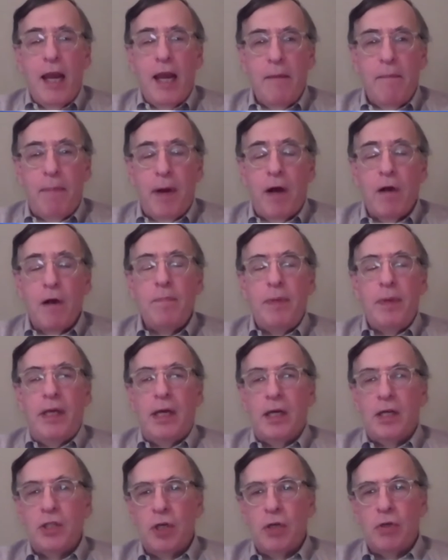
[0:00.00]
and in part
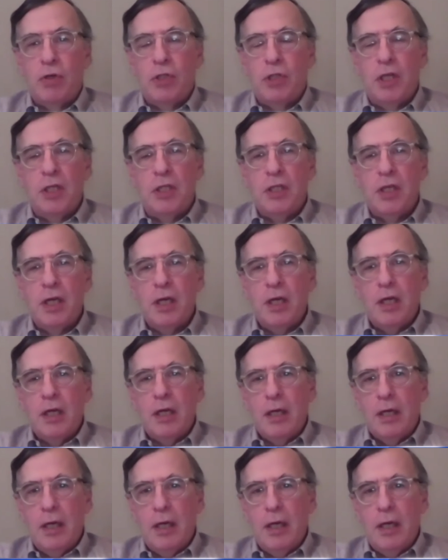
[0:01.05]
because there's this.